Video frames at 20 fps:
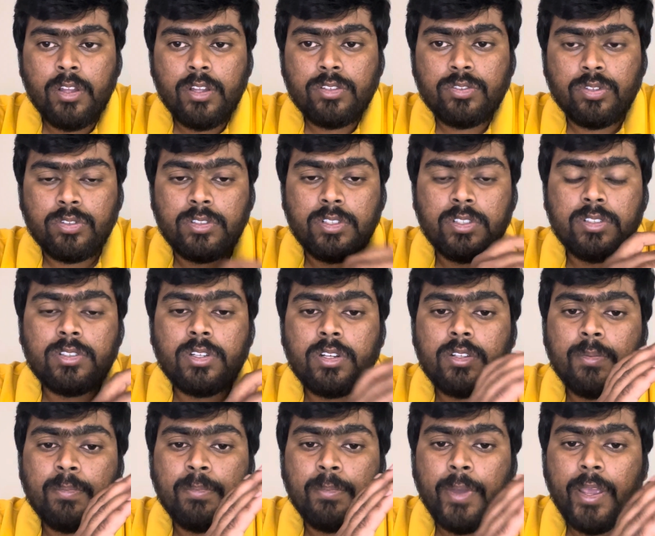So these are
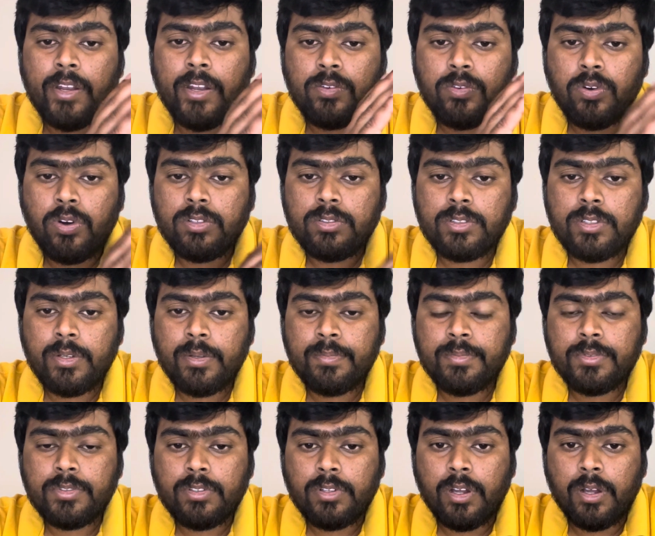the main
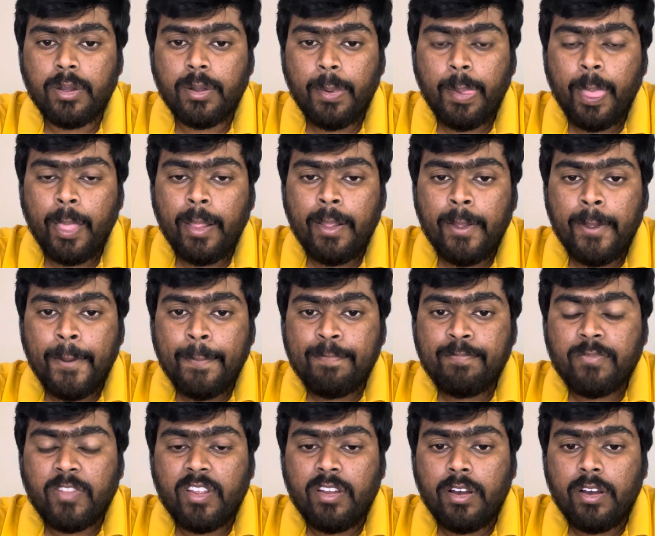concepts
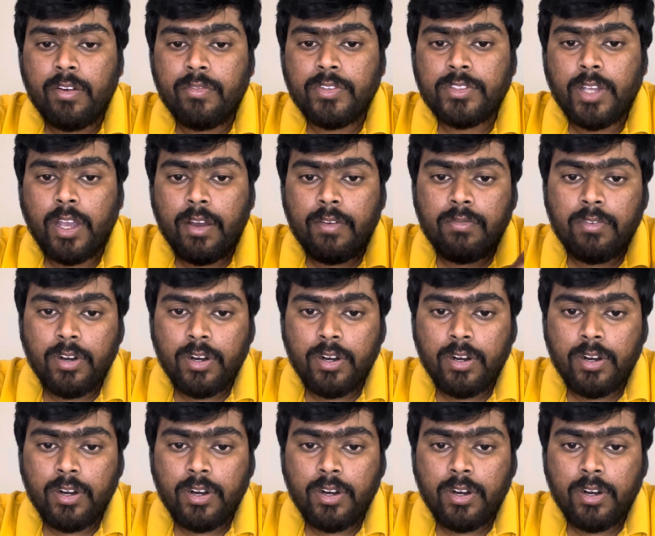which I have